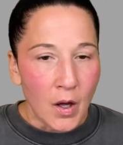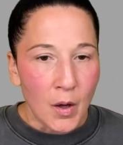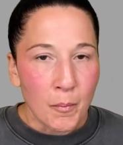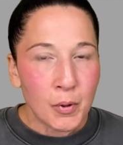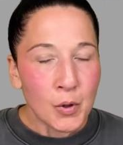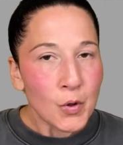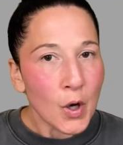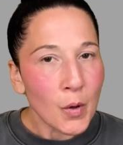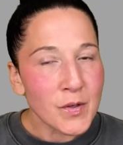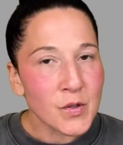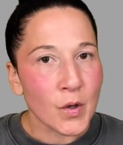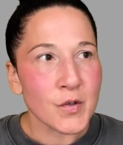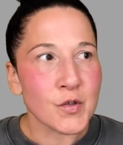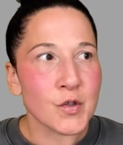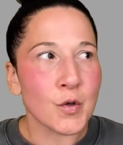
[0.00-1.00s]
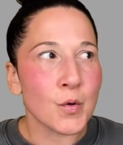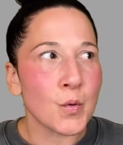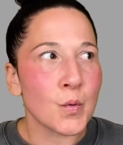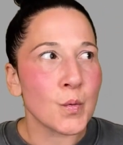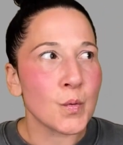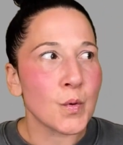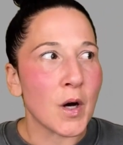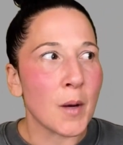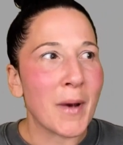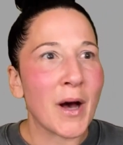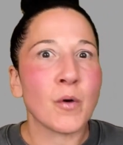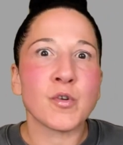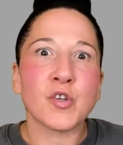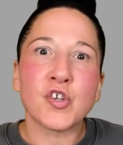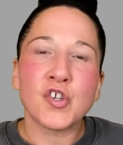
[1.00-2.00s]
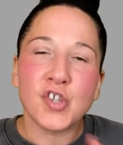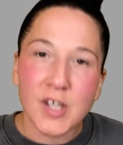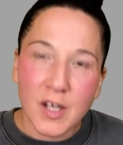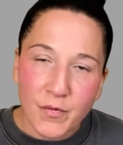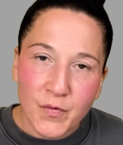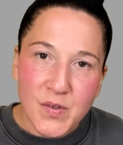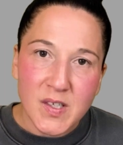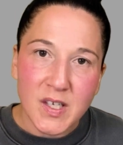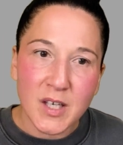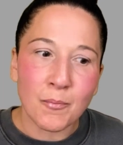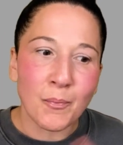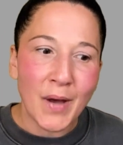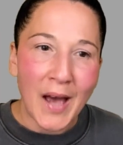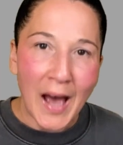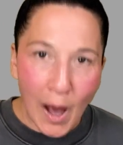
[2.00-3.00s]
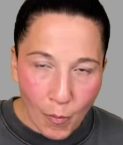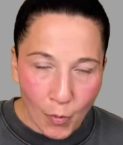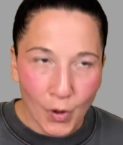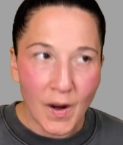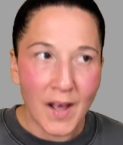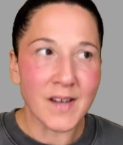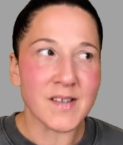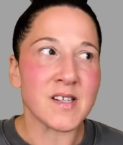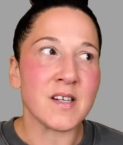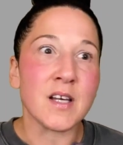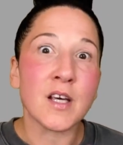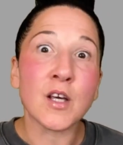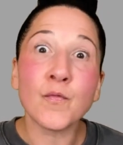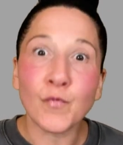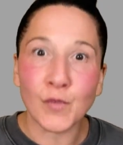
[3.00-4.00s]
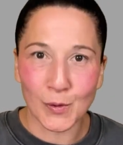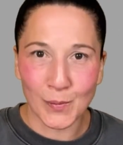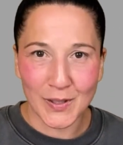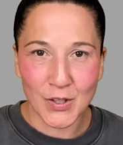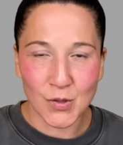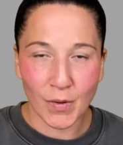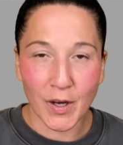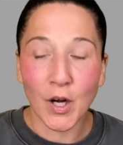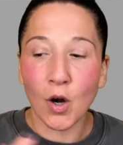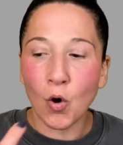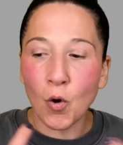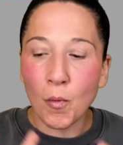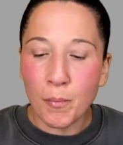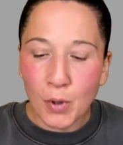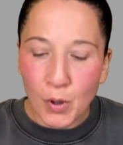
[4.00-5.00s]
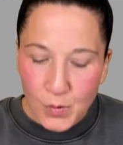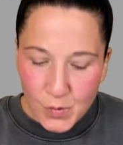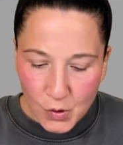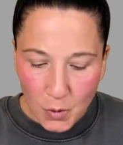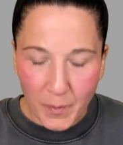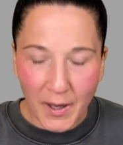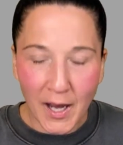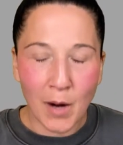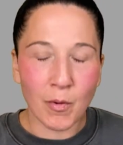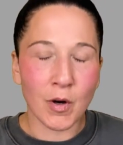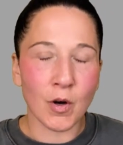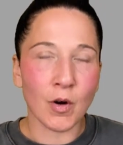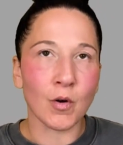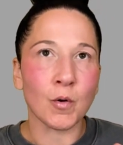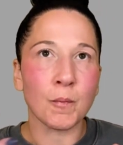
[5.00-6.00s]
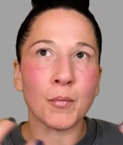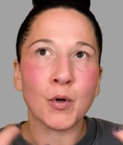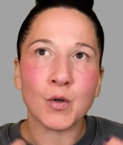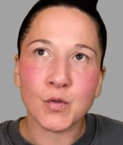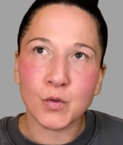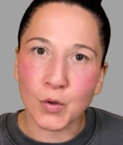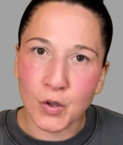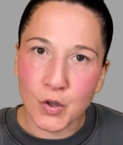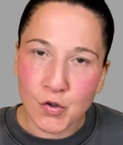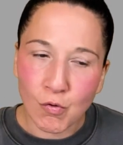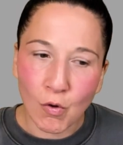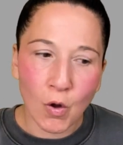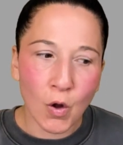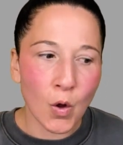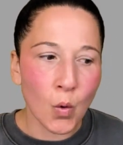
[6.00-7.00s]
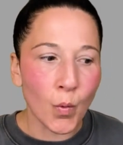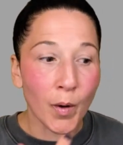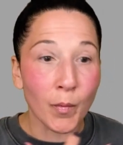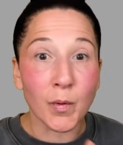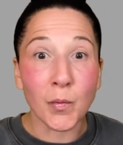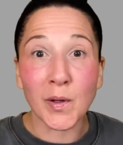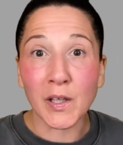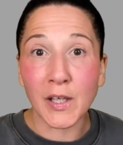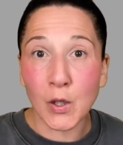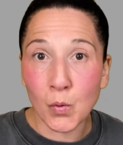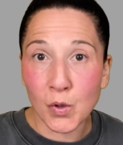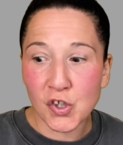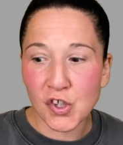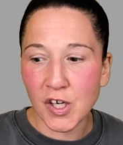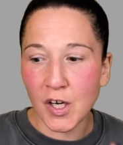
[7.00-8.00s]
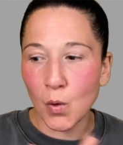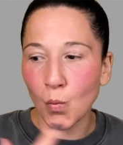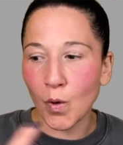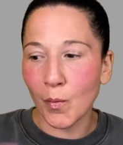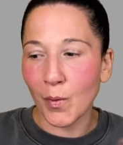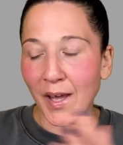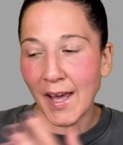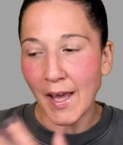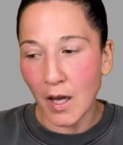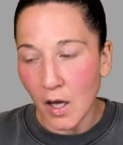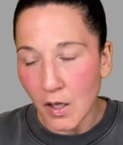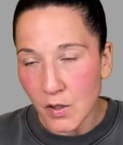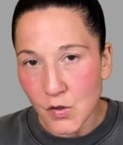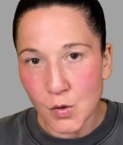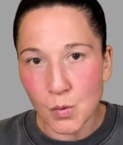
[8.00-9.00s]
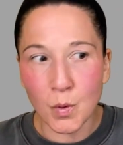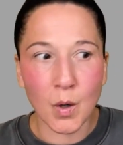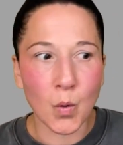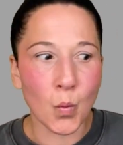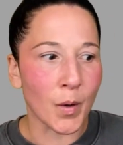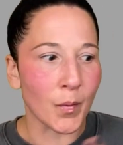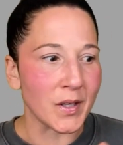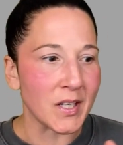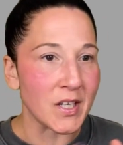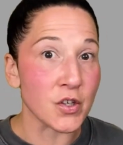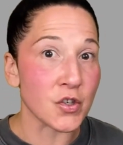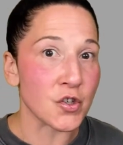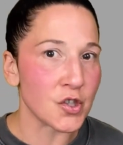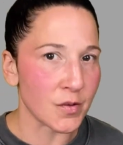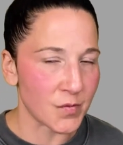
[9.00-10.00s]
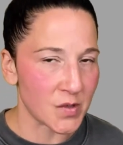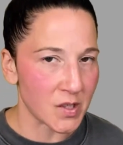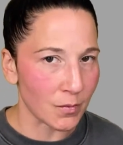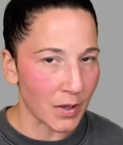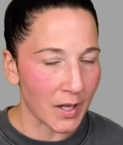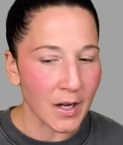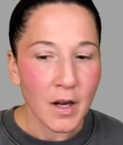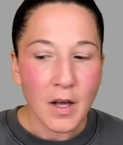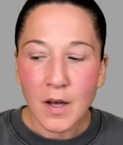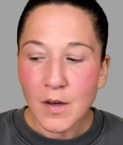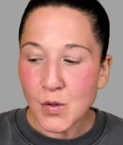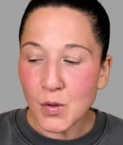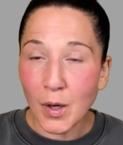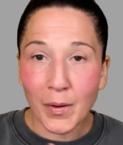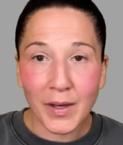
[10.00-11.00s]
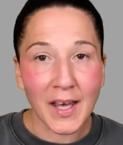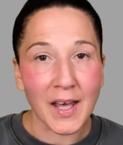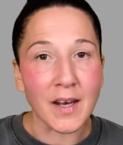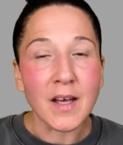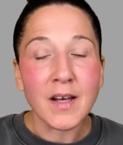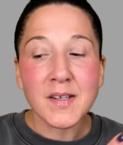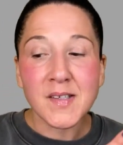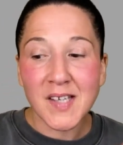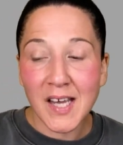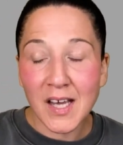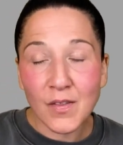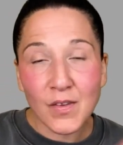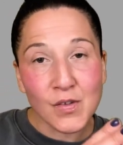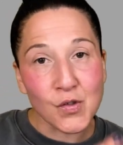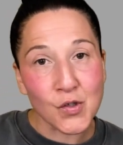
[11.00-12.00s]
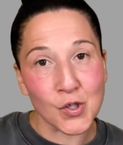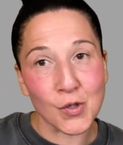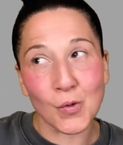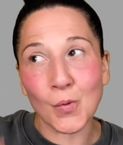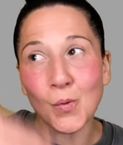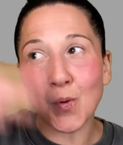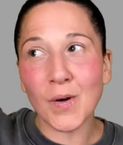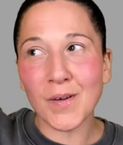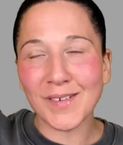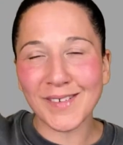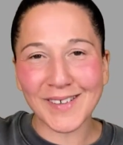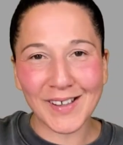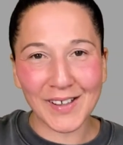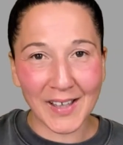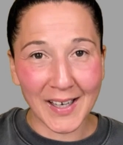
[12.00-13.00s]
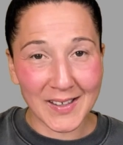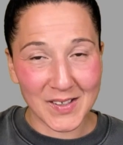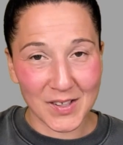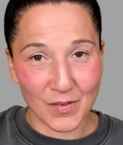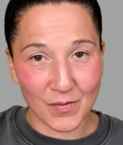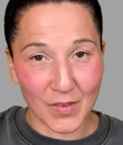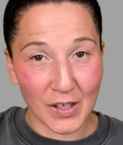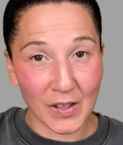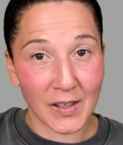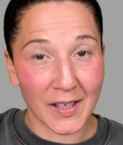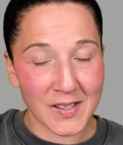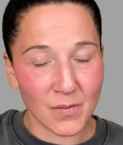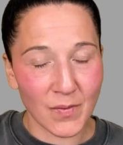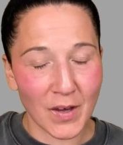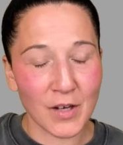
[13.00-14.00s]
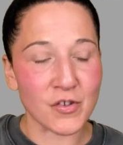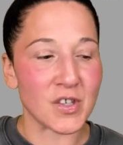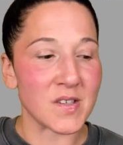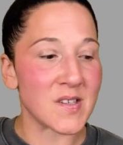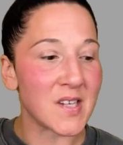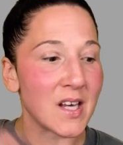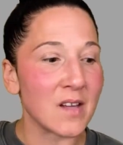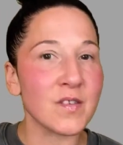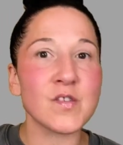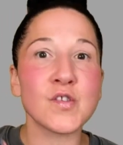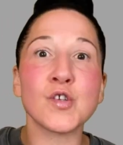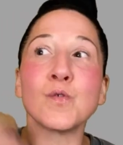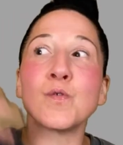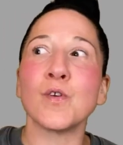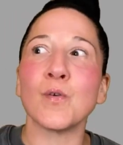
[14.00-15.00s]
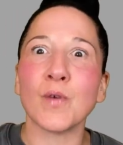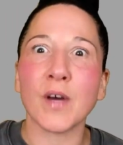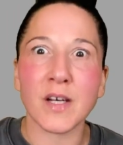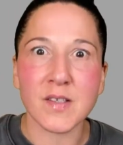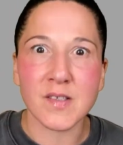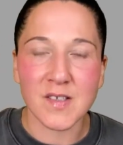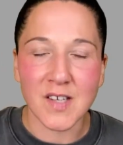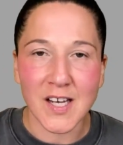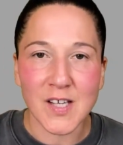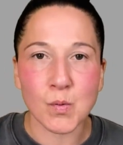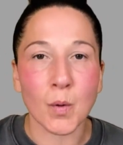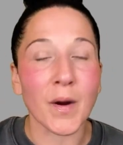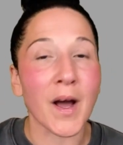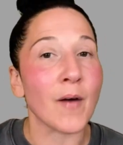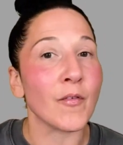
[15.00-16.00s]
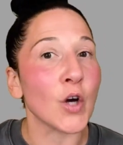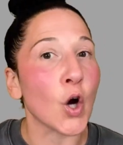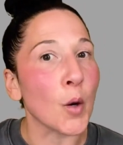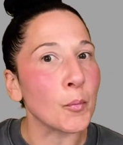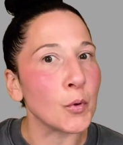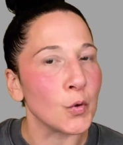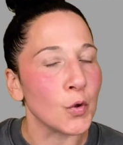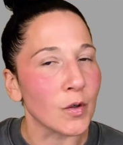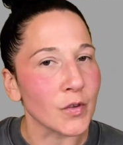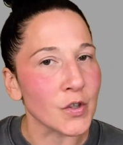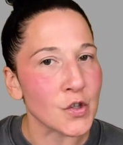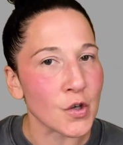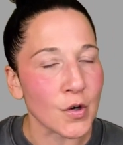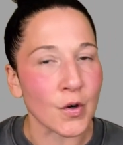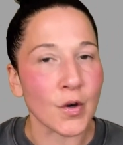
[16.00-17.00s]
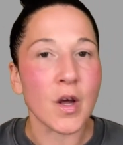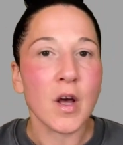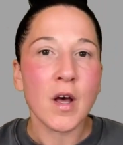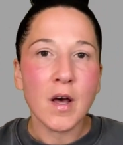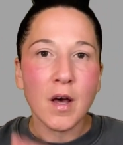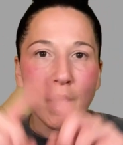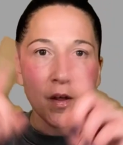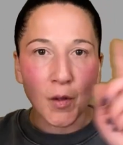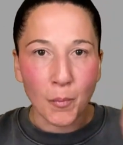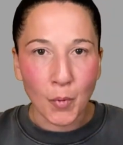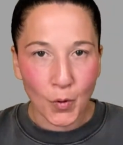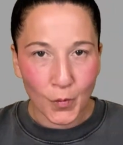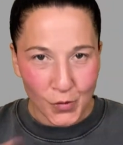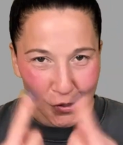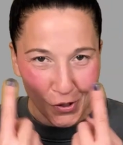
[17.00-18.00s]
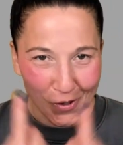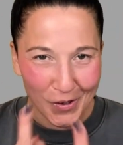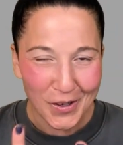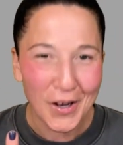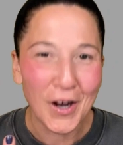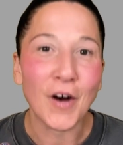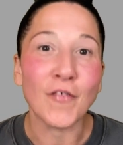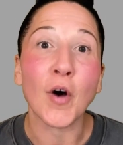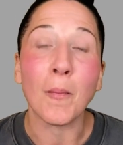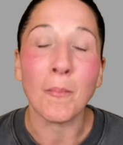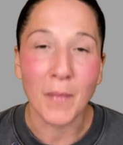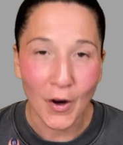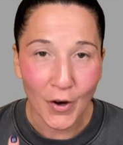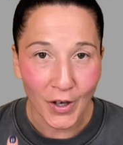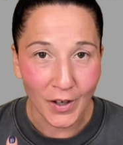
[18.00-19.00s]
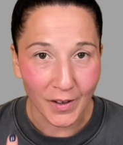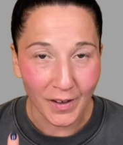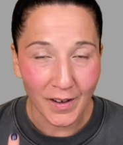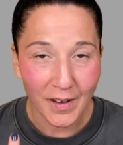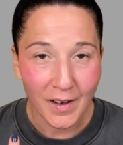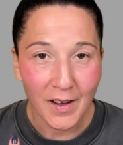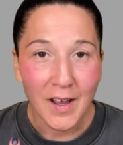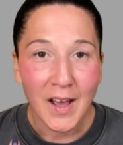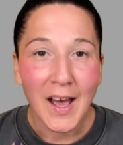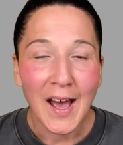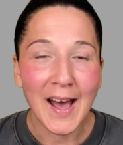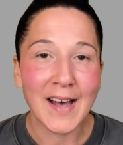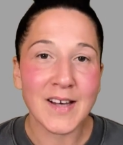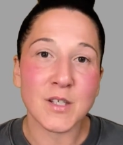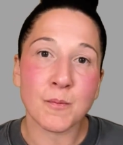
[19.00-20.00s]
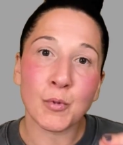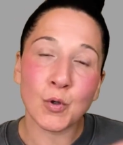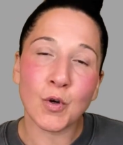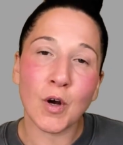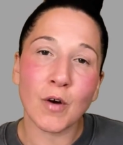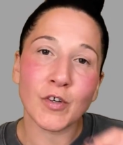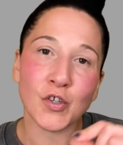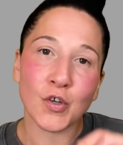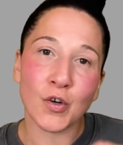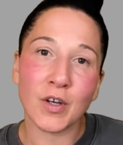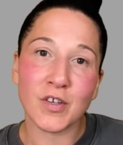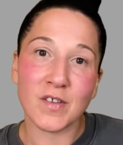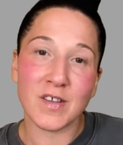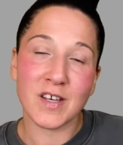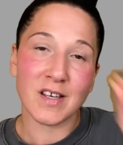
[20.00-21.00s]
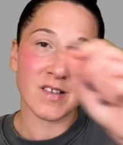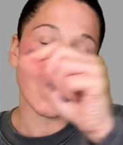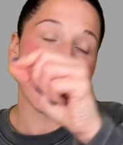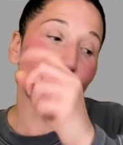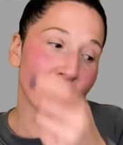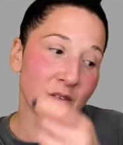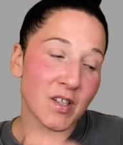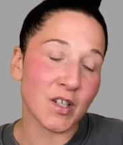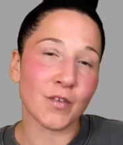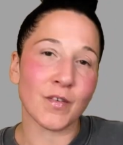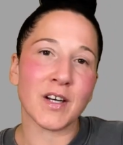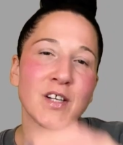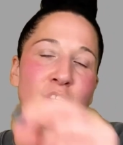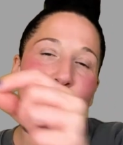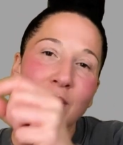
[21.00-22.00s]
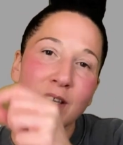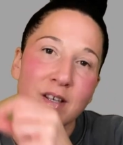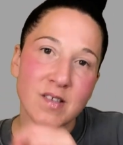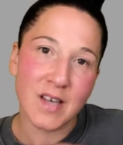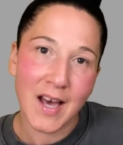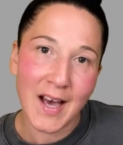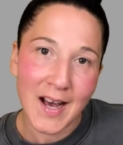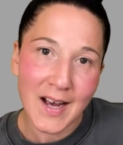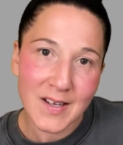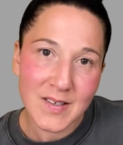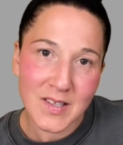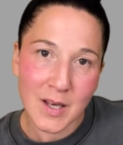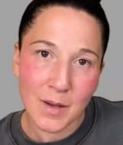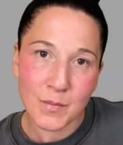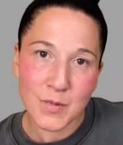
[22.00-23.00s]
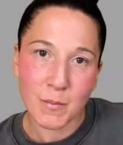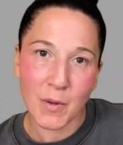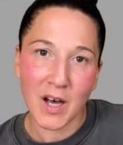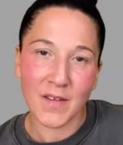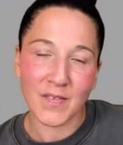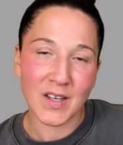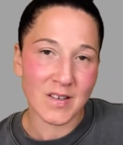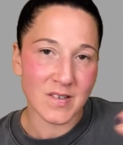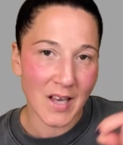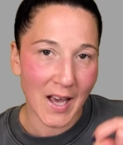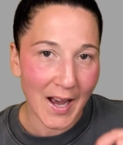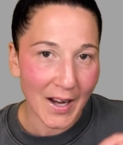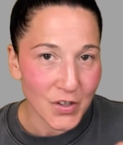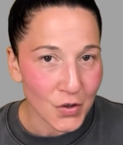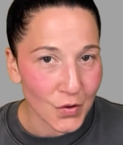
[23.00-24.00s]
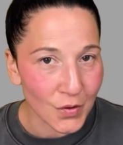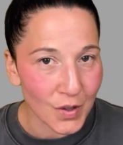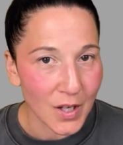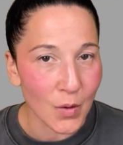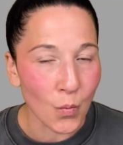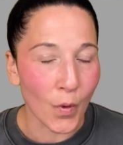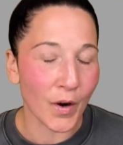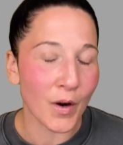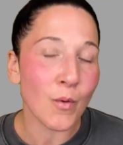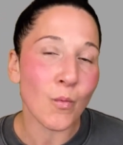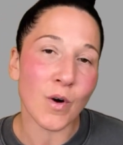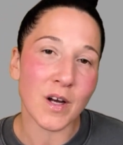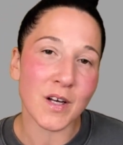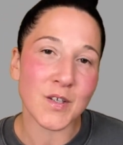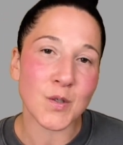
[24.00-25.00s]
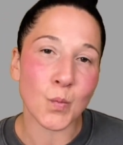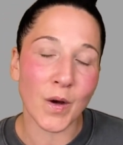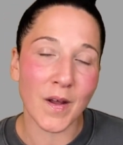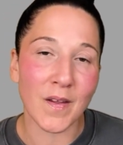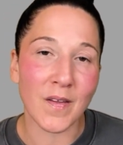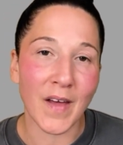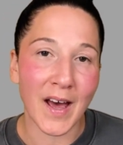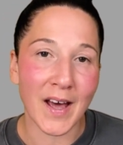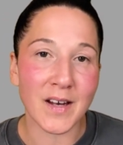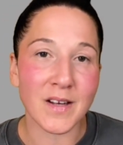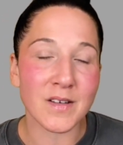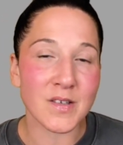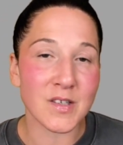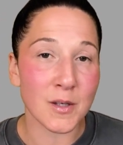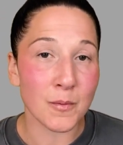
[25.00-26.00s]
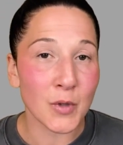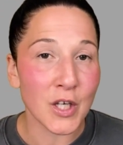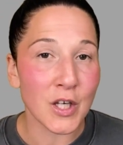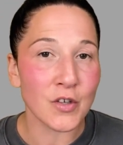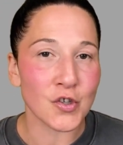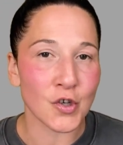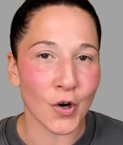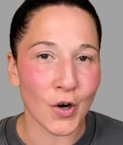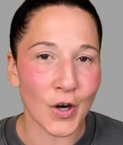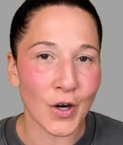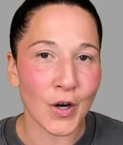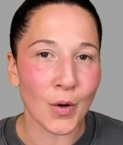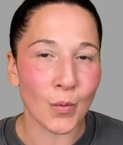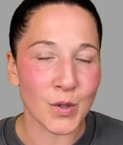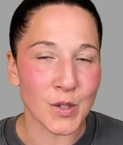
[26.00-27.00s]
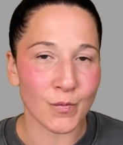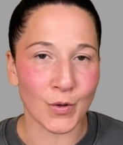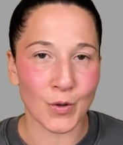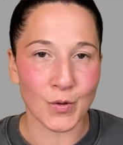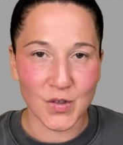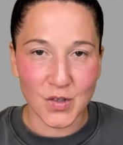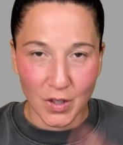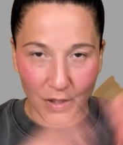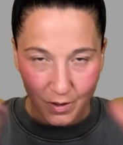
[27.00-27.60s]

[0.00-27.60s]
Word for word: Pluto is also about shifts in power and in influence, right? Our own personal power, our own personal control, where we relinquish it, where we hang on to it, where we need to shift it, right? So now again, take this to collective, the collective energy. Take this to the United States where we're having our Pluto return. The birth chart of America has Pluto returning to the ex- well did already to the exact same spot, the exact degree where it was when that Sibley chart was first